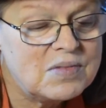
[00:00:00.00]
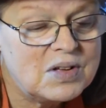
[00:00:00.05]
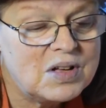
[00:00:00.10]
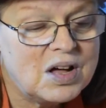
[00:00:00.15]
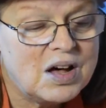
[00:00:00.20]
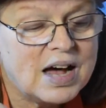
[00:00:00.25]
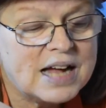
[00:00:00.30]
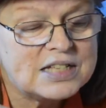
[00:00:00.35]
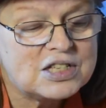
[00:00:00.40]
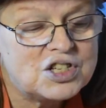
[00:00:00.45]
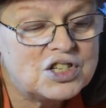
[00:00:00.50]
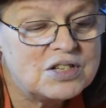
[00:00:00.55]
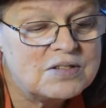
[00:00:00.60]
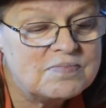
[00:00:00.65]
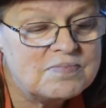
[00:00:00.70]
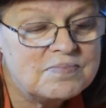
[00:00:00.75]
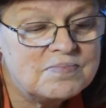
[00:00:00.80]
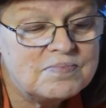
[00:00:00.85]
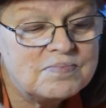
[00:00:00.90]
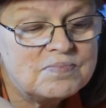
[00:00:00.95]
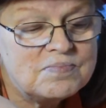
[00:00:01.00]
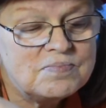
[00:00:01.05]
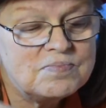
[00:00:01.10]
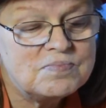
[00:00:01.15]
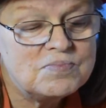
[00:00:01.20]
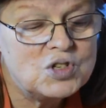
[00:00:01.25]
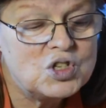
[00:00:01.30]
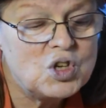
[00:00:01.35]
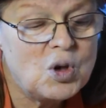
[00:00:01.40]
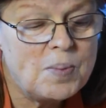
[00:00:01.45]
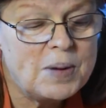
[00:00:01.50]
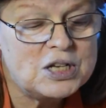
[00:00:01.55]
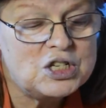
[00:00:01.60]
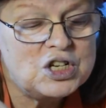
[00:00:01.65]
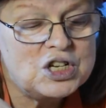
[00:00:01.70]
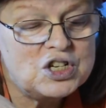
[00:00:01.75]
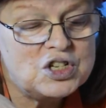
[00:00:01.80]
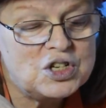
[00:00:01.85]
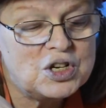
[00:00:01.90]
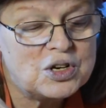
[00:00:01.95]
cuts. So much
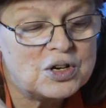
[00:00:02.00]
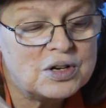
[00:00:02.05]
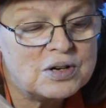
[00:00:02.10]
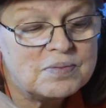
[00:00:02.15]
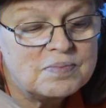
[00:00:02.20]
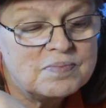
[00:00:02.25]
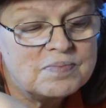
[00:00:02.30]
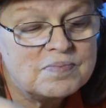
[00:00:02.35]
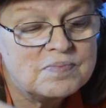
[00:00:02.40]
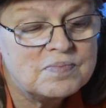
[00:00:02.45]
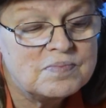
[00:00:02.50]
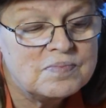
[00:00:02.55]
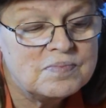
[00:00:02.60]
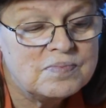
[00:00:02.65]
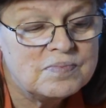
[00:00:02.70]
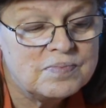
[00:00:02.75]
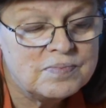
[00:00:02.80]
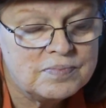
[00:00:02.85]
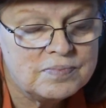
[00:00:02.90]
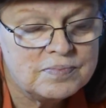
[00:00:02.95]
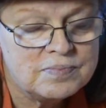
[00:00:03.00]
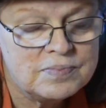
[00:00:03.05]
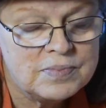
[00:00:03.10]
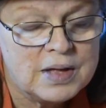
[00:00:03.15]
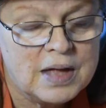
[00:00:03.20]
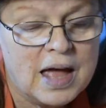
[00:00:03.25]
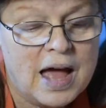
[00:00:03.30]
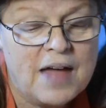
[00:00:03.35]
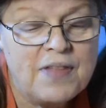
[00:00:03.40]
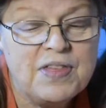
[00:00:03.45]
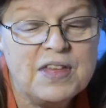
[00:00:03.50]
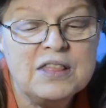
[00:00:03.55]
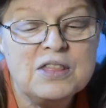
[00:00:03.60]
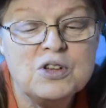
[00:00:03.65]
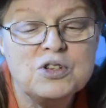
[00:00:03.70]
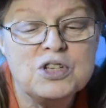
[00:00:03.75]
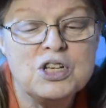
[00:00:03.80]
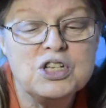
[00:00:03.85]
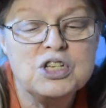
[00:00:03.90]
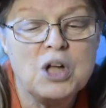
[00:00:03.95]
easier. I think
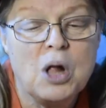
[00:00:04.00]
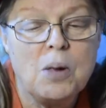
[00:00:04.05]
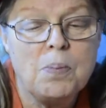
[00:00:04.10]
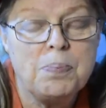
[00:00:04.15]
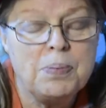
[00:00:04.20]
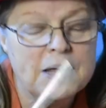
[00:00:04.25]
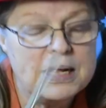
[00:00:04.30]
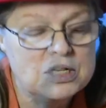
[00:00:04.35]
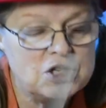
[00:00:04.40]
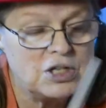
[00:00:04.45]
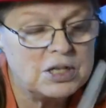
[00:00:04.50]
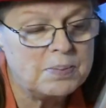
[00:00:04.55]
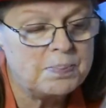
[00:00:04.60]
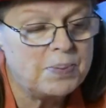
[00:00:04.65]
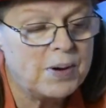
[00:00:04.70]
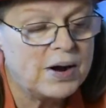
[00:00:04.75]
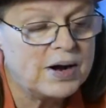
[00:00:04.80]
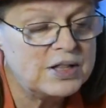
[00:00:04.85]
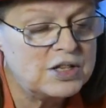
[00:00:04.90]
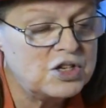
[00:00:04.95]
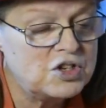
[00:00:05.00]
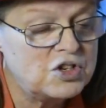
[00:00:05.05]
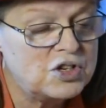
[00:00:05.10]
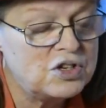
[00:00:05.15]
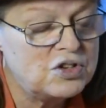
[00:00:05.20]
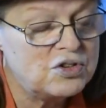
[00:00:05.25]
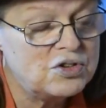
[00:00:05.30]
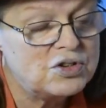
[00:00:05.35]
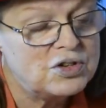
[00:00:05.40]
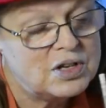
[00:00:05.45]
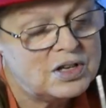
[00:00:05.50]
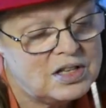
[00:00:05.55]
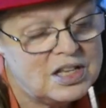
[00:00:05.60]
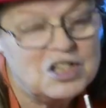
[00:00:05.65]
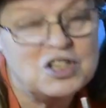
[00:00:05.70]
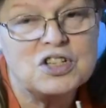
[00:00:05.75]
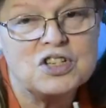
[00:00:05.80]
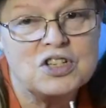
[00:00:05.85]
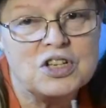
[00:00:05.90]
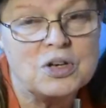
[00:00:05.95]
there's a dull place in part of the scissors.
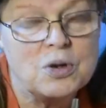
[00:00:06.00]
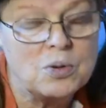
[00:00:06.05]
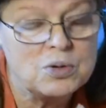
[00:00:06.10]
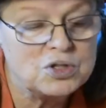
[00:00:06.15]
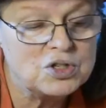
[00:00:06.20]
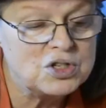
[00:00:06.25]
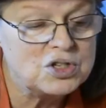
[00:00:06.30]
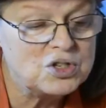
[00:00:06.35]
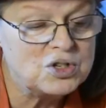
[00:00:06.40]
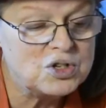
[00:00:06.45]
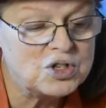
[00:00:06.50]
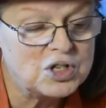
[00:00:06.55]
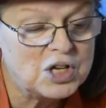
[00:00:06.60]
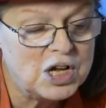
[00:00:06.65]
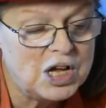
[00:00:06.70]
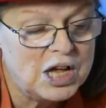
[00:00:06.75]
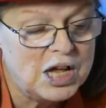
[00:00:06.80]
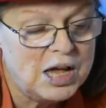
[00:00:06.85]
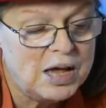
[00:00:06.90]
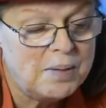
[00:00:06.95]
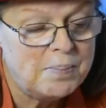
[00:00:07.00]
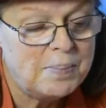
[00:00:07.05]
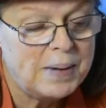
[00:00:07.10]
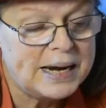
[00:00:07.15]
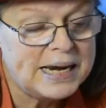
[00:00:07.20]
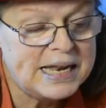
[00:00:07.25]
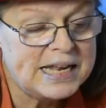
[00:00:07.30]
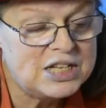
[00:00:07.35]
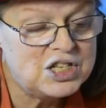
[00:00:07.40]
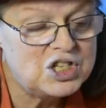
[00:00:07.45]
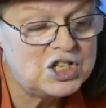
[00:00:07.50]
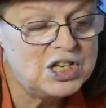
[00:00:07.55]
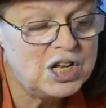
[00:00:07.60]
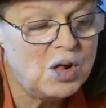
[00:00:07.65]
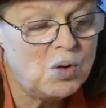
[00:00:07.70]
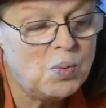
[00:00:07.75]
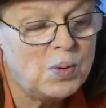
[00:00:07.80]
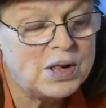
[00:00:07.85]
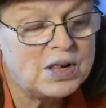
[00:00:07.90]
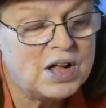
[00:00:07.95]
This is an old scissors but it
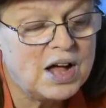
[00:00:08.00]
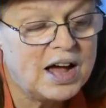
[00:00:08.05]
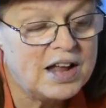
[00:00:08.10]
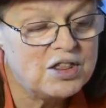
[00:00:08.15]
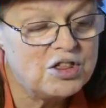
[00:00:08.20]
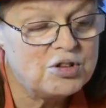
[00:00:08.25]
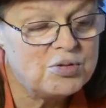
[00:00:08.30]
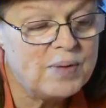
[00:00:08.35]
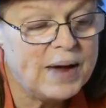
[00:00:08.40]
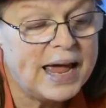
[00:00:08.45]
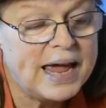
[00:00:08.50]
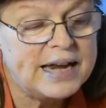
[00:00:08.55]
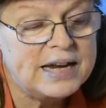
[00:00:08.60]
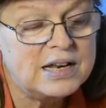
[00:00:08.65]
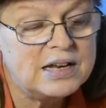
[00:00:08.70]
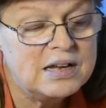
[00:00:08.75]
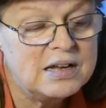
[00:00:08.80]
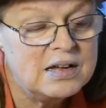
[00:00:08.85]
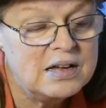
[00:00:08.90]
still will cut thread